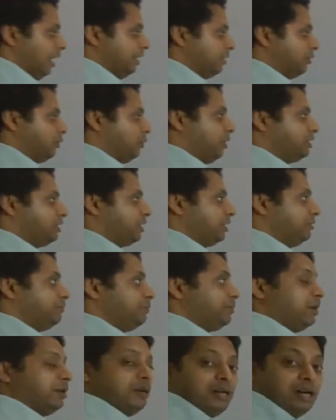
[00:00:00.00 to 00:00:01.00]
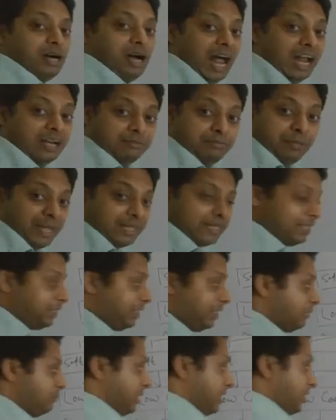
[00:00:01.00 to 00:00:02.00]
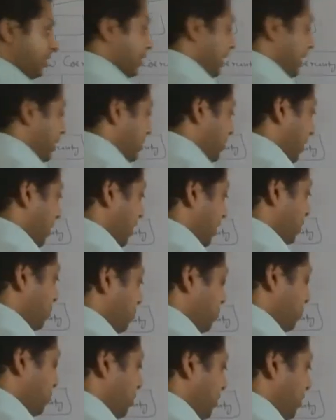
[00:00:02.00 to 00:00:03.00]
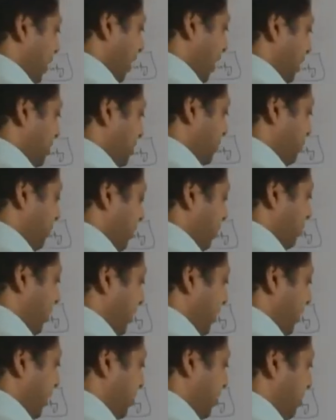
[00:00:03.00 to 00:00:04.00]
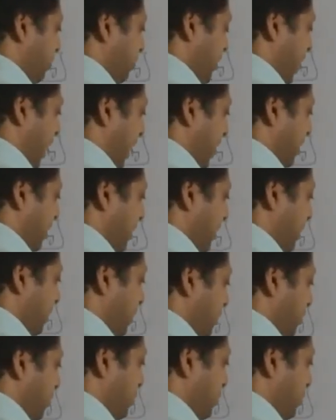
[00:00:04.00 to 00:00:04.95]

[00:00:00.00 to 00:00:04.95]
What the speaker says: coercive hard magnetic materials are used as permanent magnets,